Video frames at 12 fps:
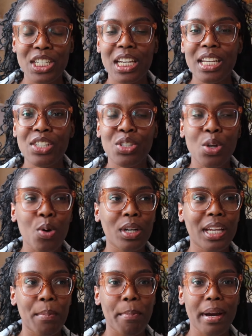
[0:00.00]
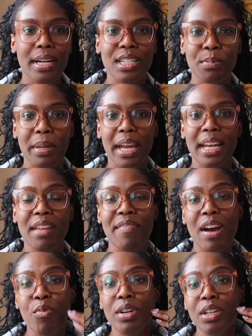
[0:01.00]
She totally embarrassed me. And if
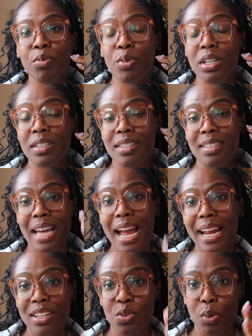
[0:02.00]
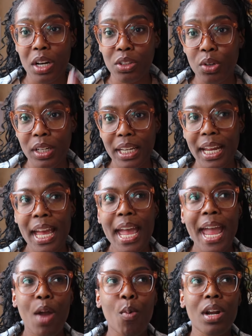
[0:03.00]
I really would have sat and dwelled on it,
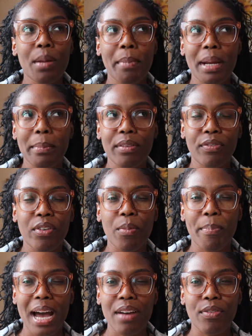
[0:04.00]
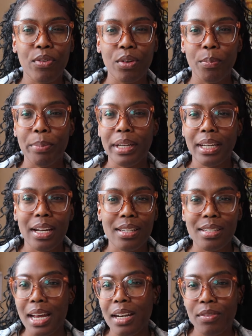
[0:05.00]
it would have made me feel bad for being
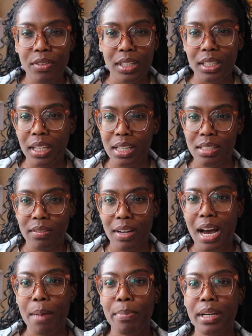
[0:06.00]
excited for the things of God.